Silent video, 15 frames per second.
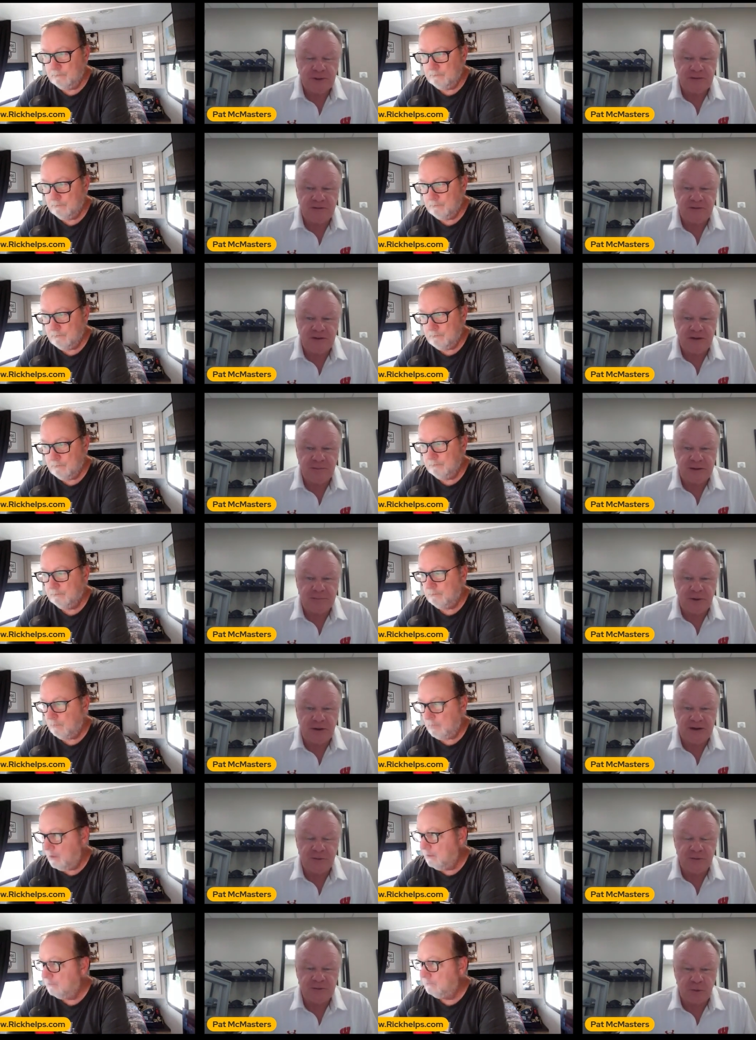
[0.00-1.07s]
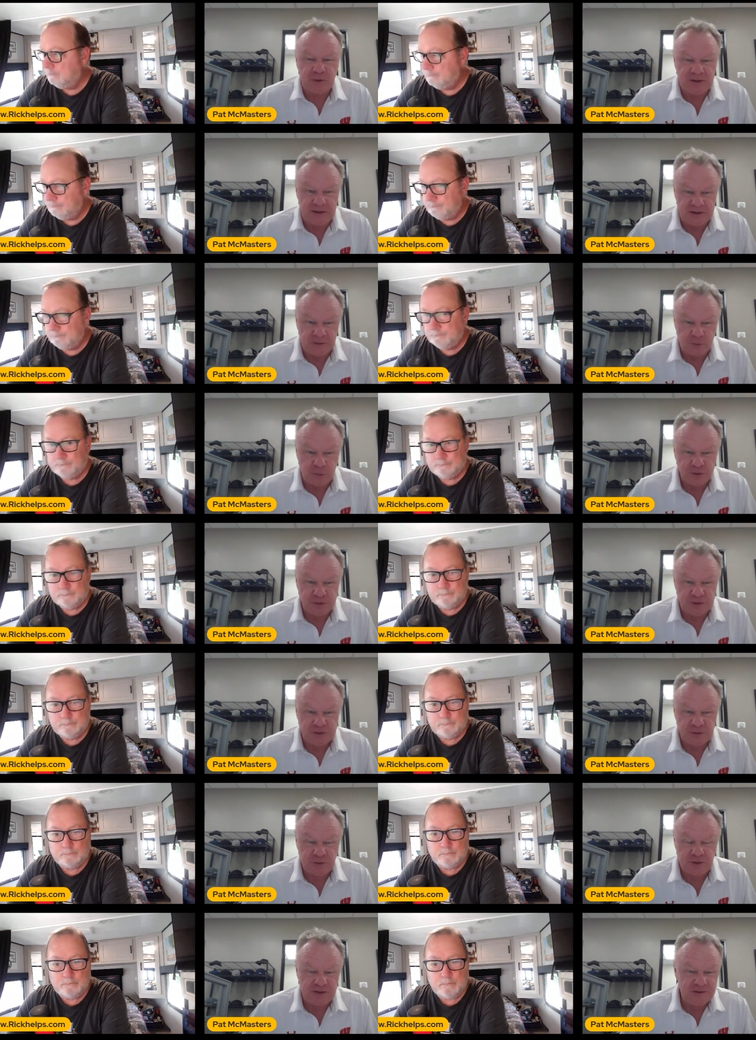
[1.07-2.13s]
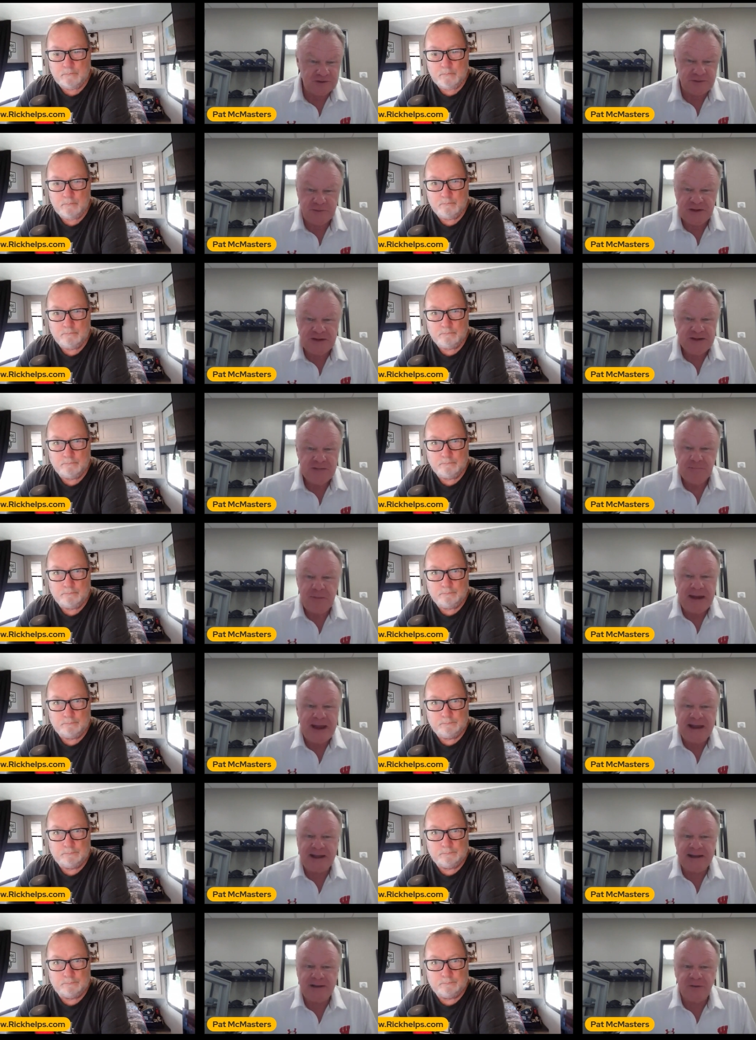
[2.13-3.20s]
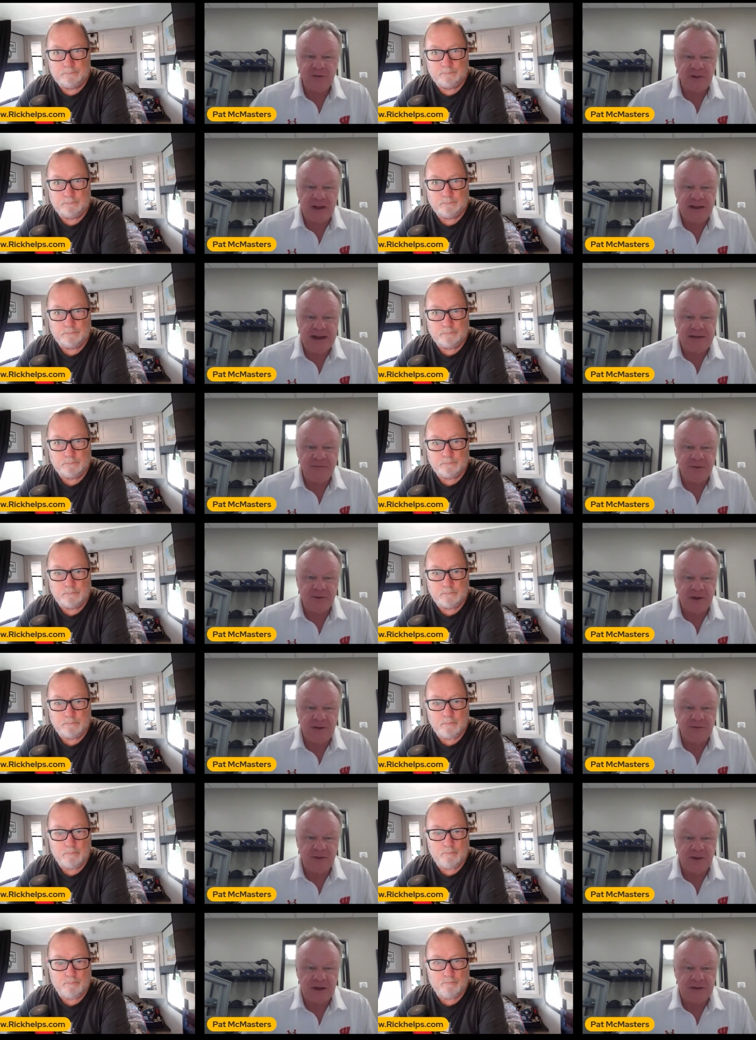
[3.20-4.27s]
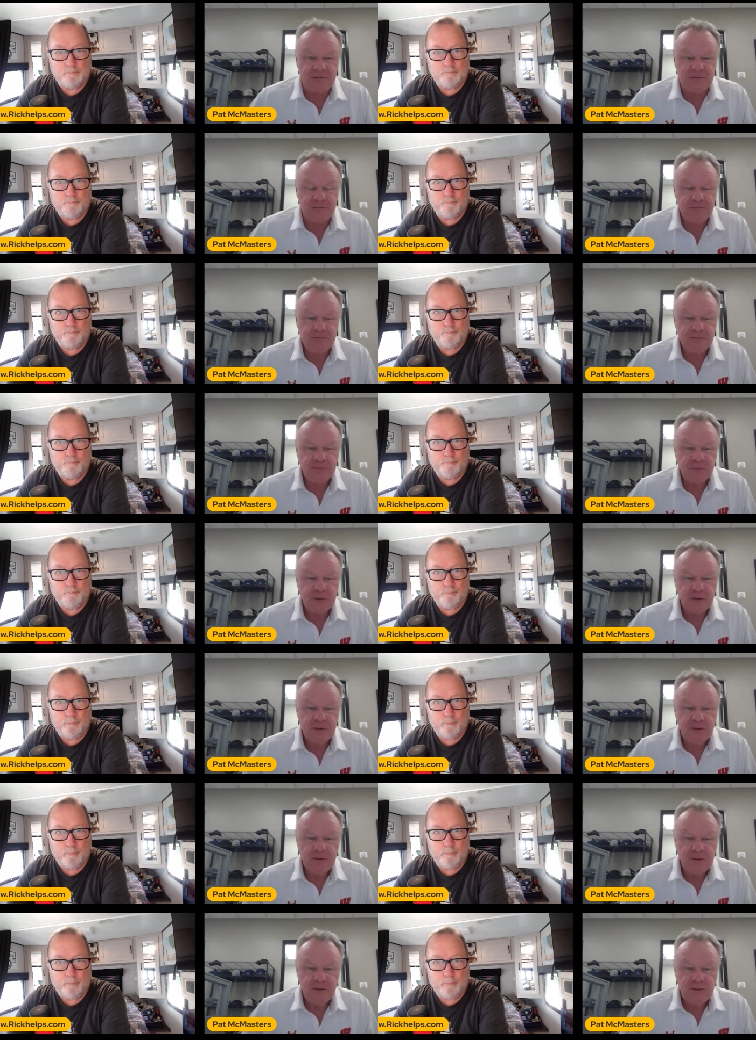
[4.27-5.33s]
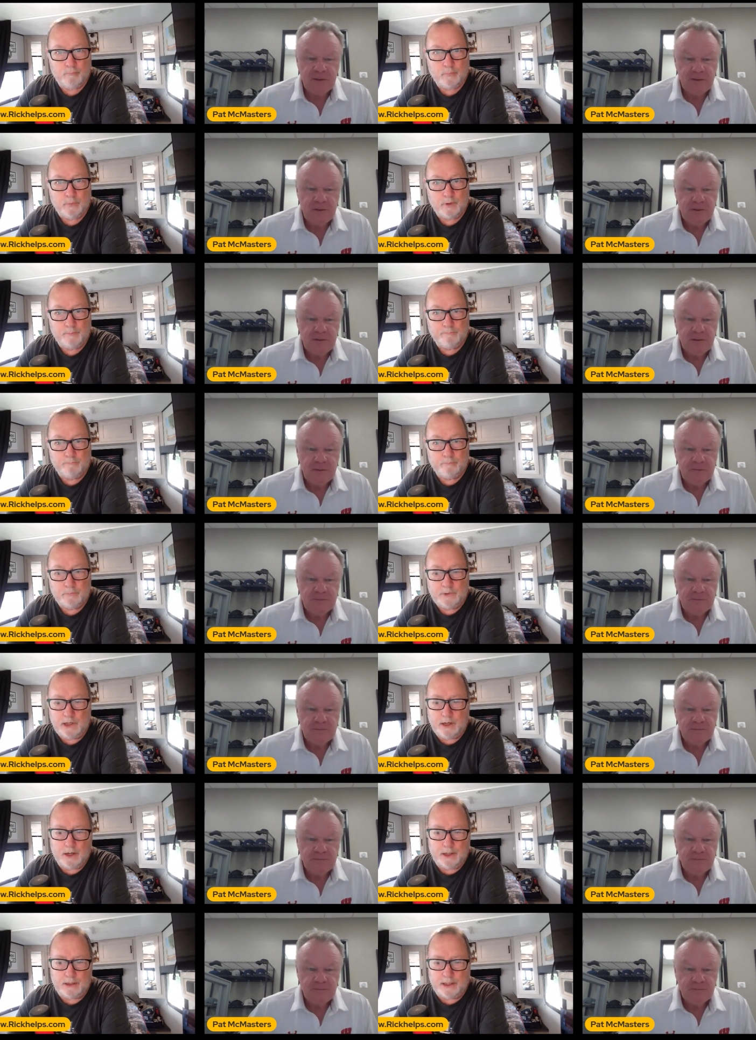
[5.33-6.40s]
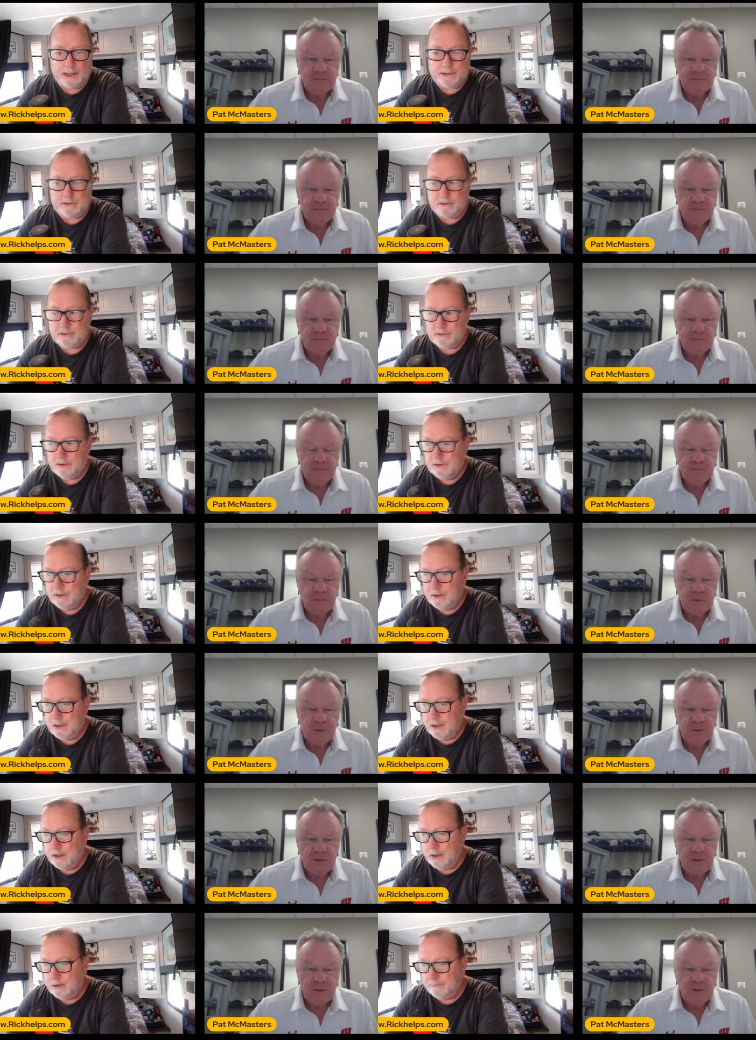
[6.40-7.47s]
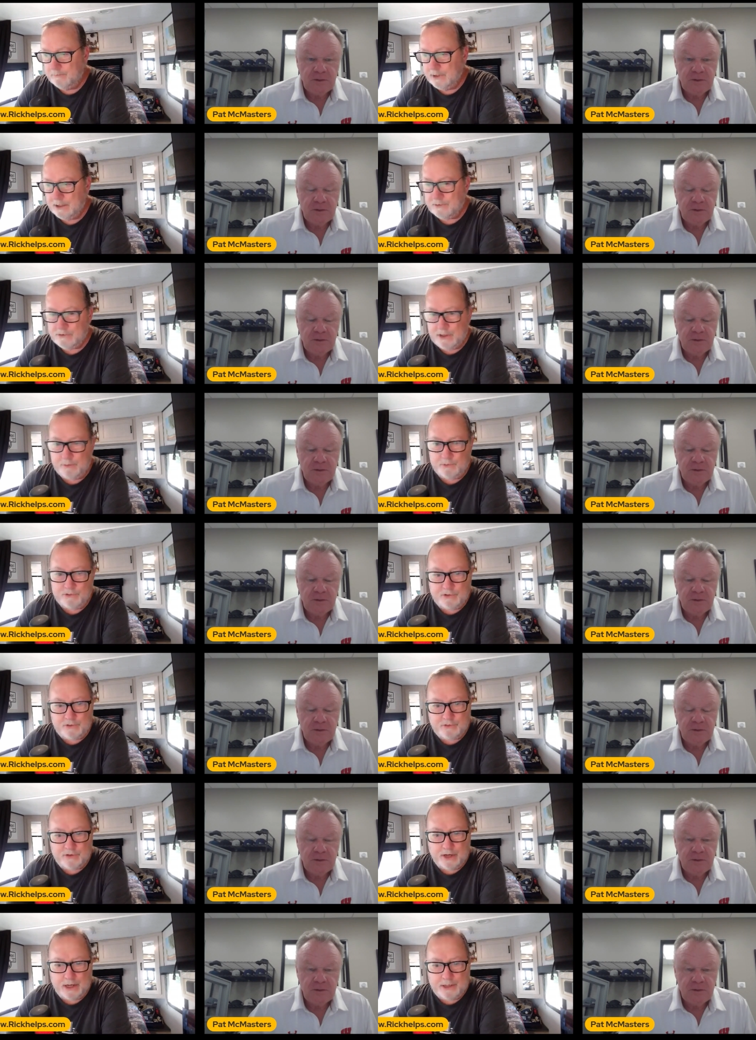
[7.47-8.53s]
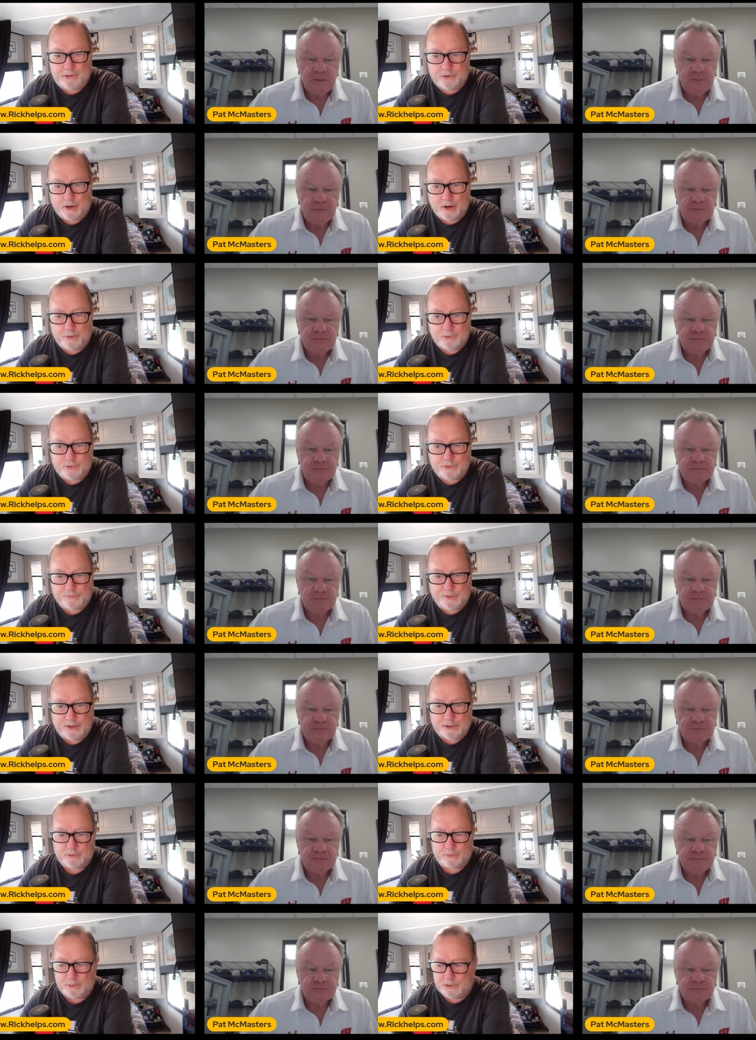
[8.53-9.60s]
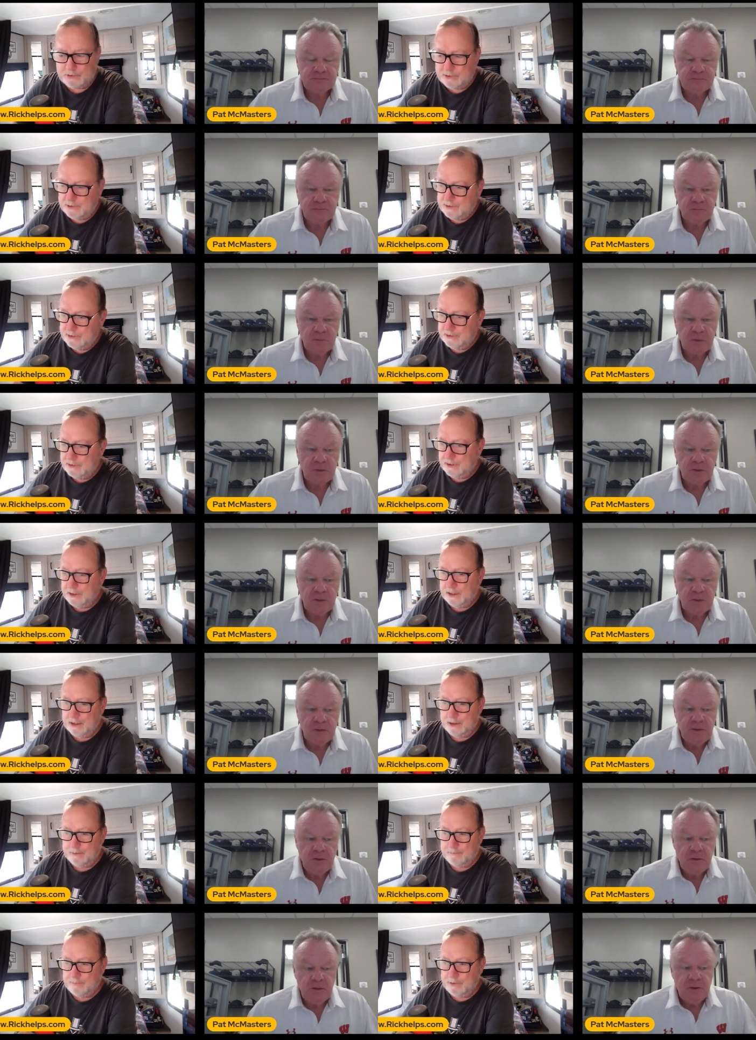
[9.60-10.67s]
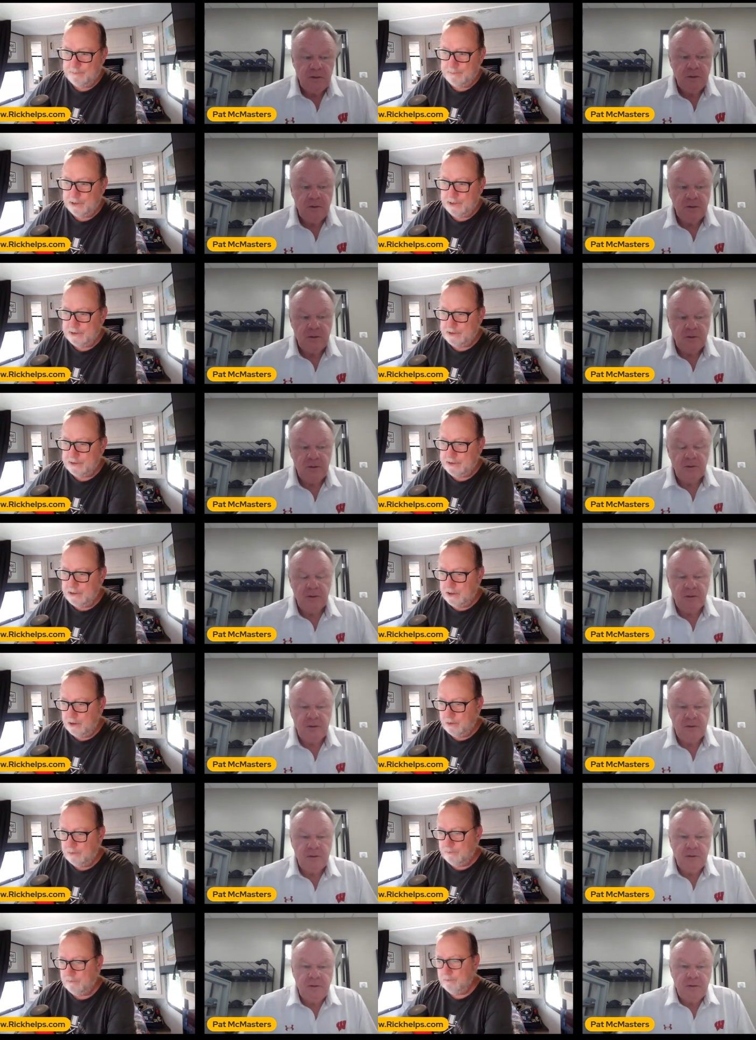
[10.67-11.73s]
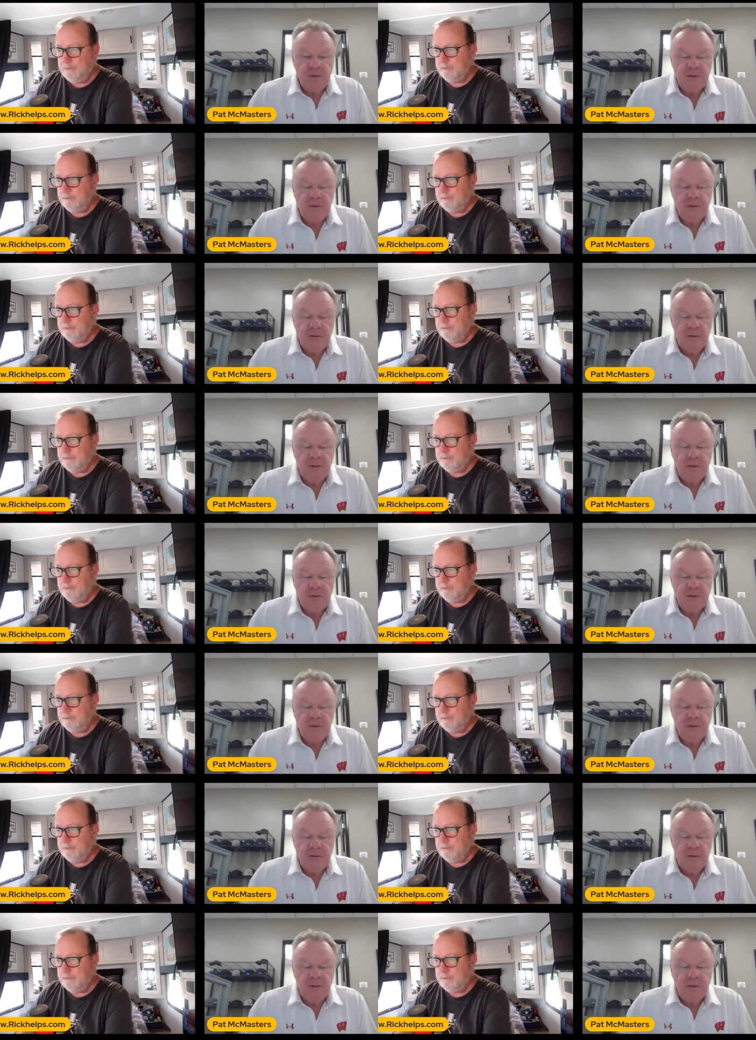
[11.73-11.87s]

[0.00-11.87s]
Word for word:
Speaker 1: but uh, my buddy was working at a grocery store. He's bag, and he was having loving life.
Speaker 2: Yeah, I liked it. Um, like I say, it was inside. Your hours are flexible, um, but you know,